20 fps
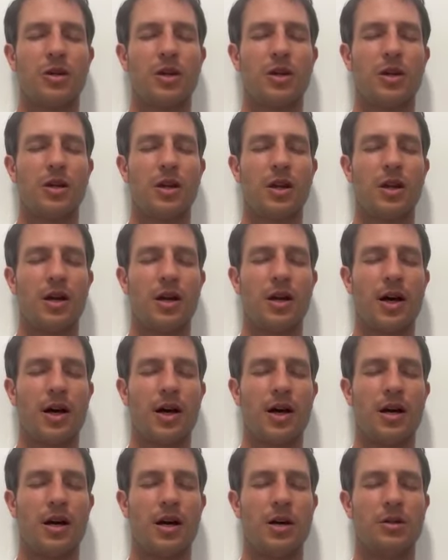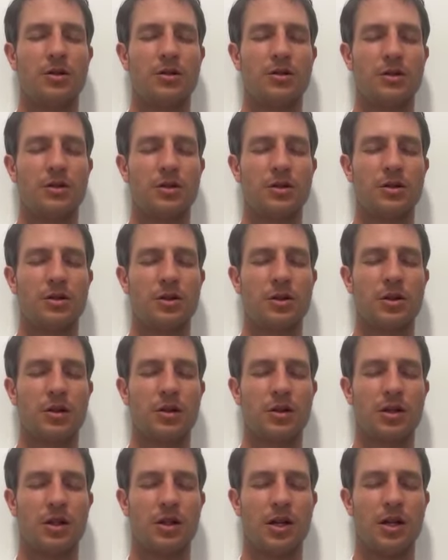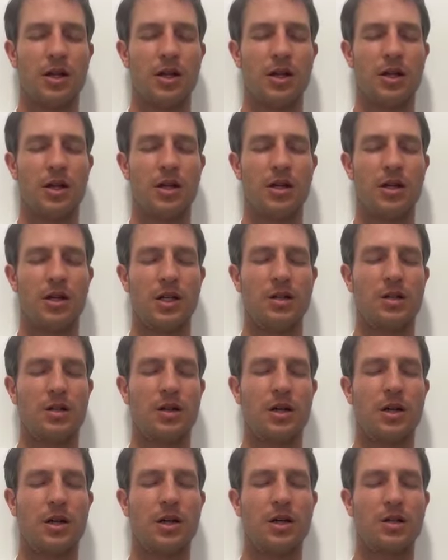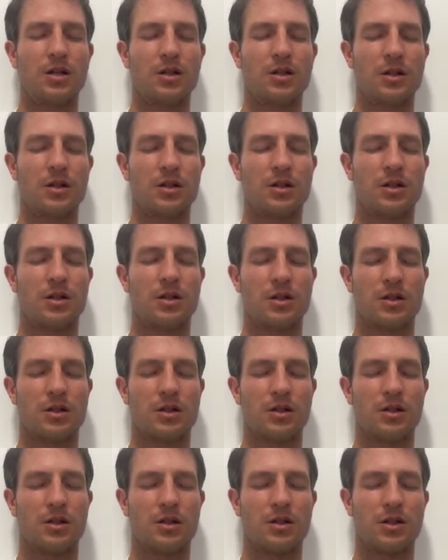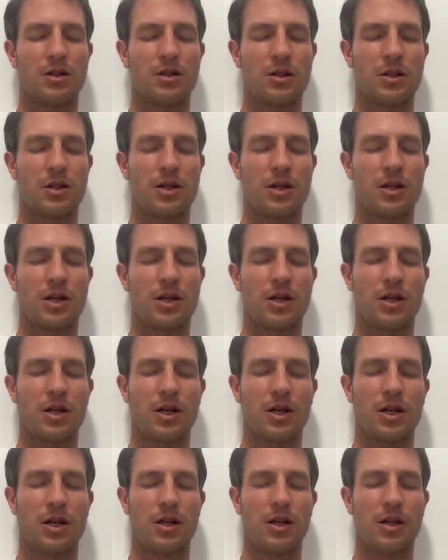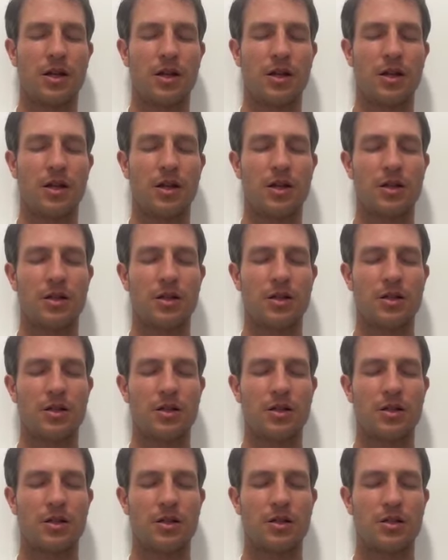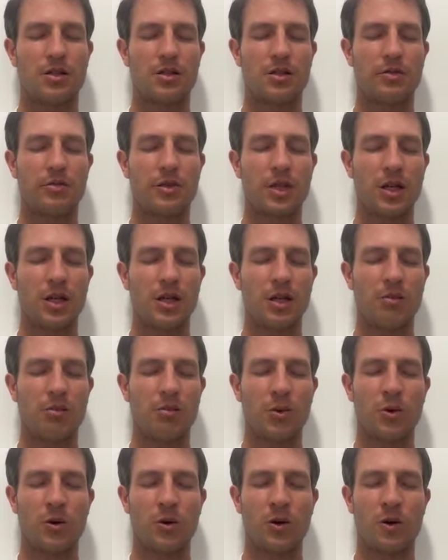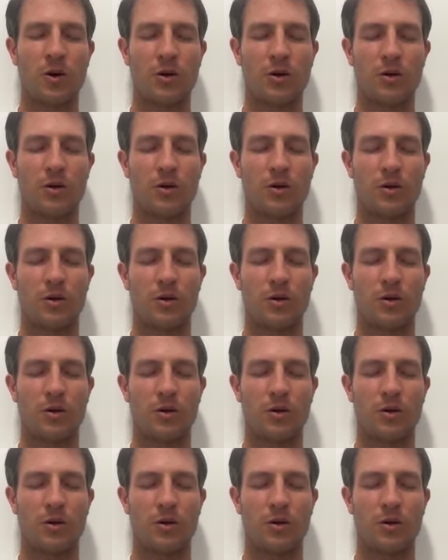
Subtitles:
Breathing out any toxins, anything that doesn't serve me anymore.